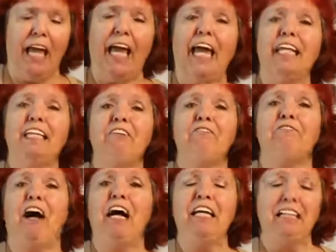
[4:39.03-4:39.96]
And then
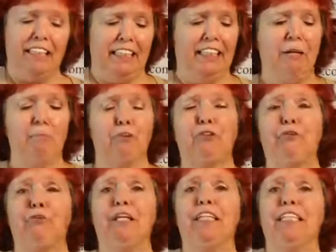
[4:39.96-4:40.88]
finally, number
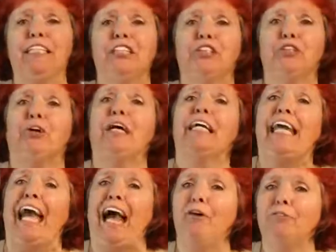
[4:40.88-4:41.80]
3, this is your
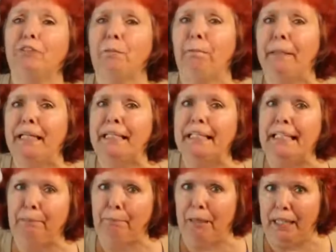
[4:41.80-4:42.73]

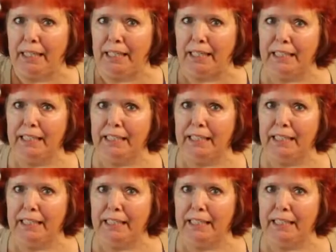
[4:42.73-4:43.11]
accountability buddy.